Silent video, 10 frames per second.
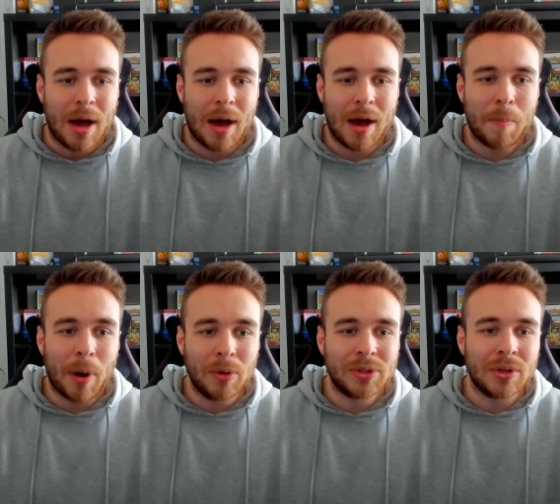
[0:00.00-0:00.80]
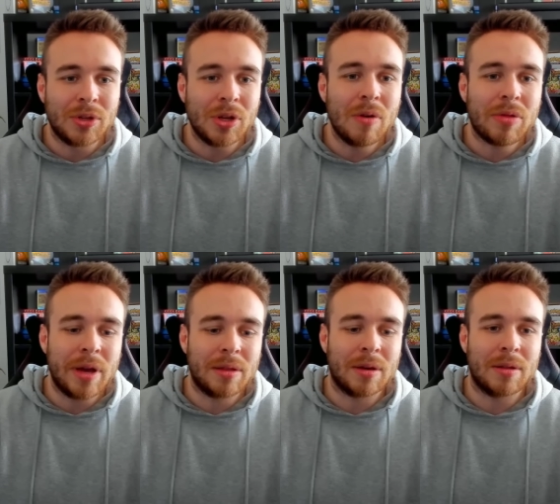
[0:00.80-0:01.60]
posted, do you
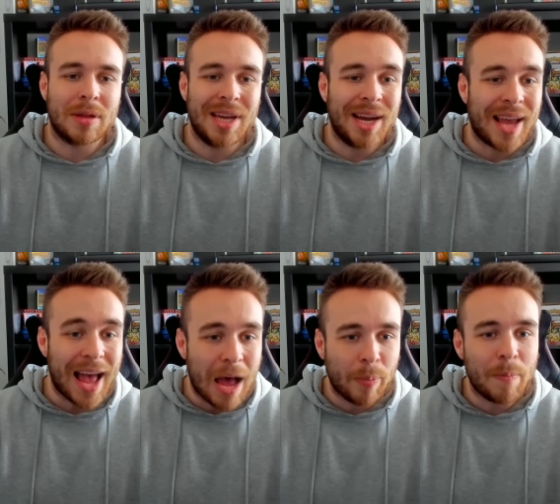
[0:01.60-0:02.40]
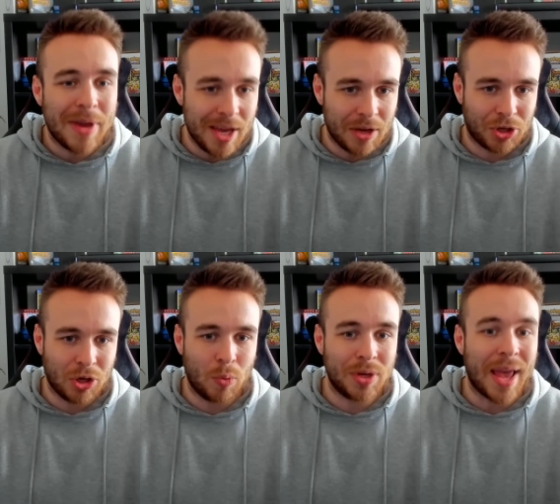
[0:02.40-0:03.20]
think that the Cap
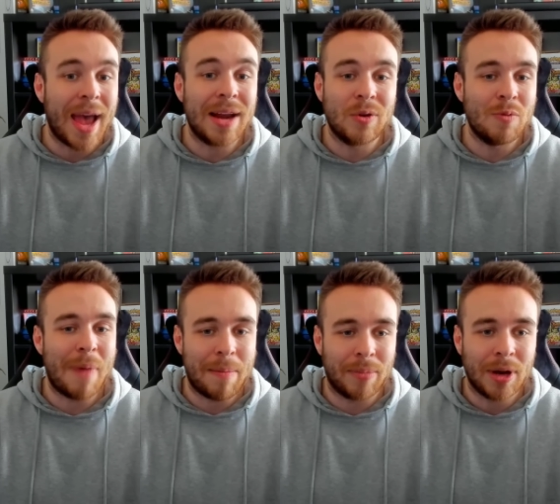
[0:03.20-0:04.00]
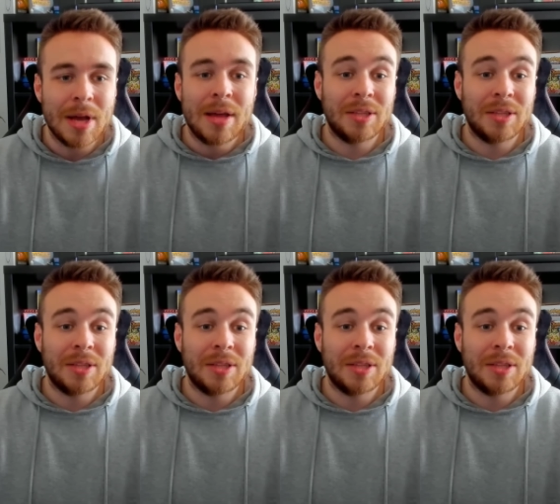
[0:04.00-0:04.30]
Pikachu would get a new member?